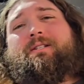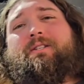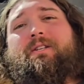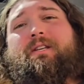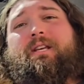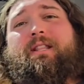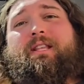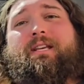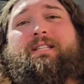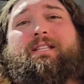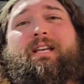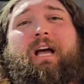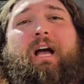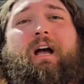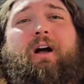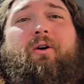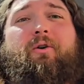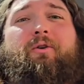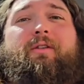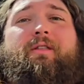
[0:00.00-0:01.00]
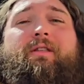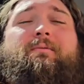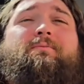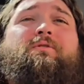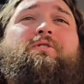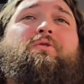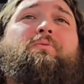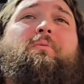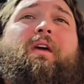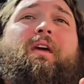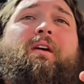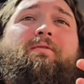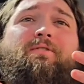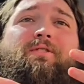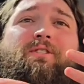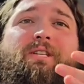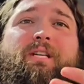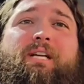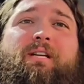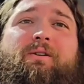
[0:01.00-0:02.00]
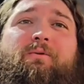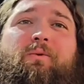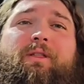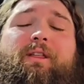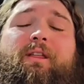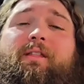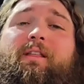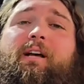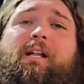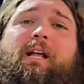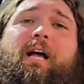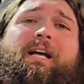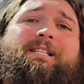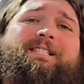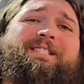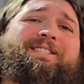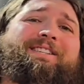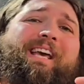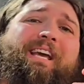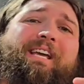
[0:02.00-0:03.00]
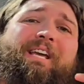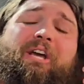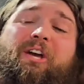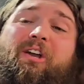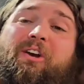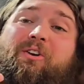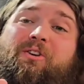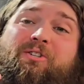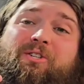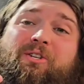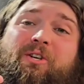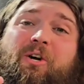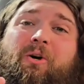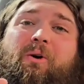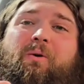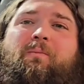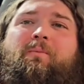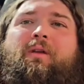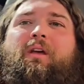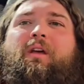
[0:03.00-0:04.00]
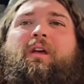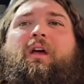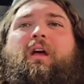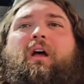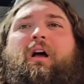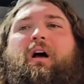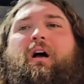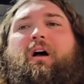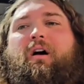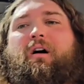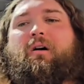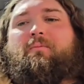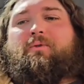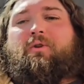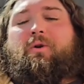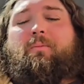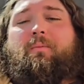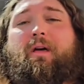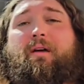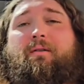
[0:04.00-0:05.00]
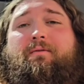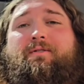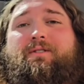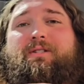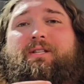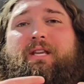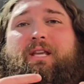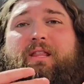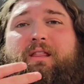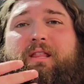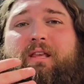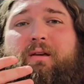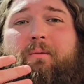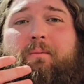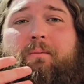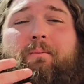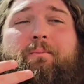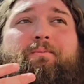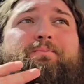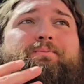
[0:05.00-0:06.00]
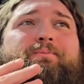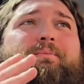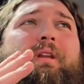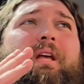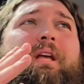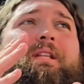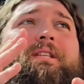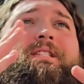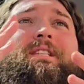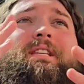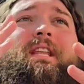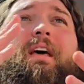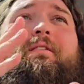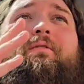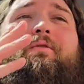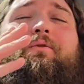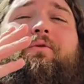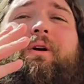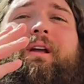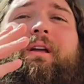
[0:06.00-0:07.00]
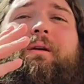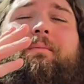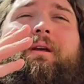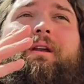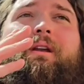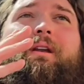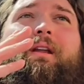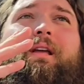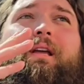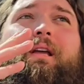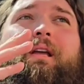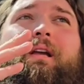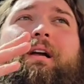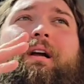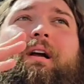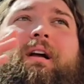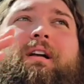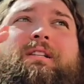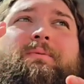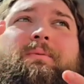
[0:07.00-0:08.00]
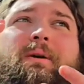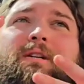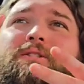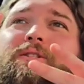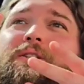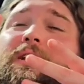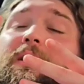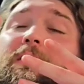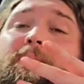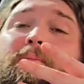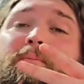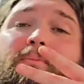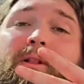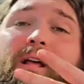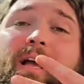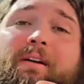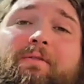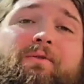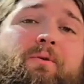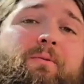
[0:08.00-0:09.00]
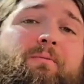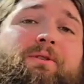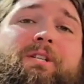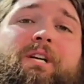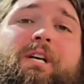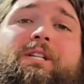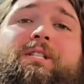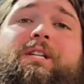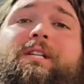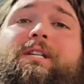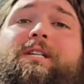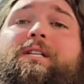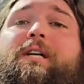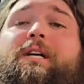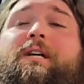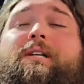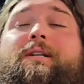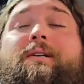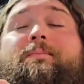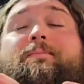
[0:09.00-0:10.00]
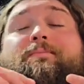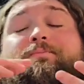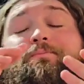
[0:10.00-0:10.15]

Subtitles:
basically these algorithms you may have seen within the last decade or so, you may have seen them, instead of recommending, especially on platforms such as